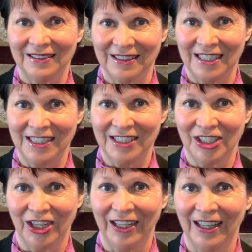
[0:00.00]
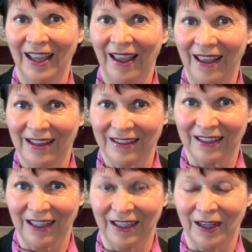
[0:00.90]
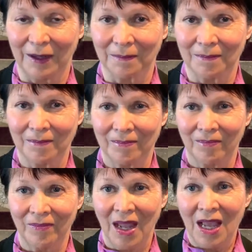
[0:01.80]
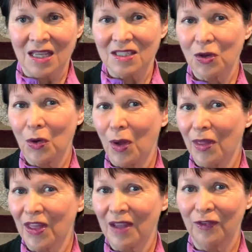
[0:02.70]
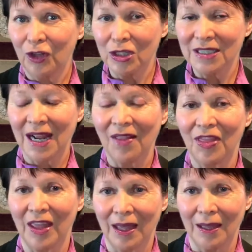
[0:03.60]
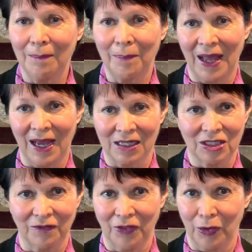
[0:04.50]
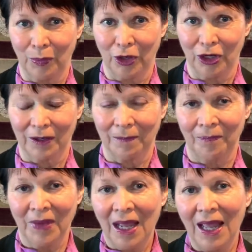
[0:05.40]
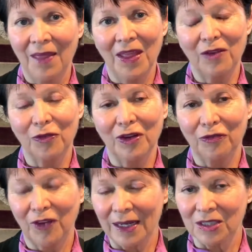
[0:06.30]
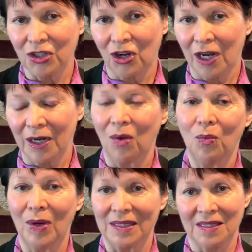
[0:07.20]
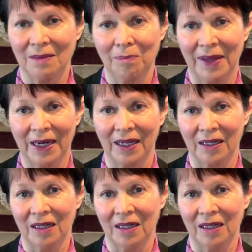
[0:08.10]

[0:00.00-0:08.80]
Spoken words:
teaching, and leading. So they've looked at the impact of their work and they've reflected on what's embedded.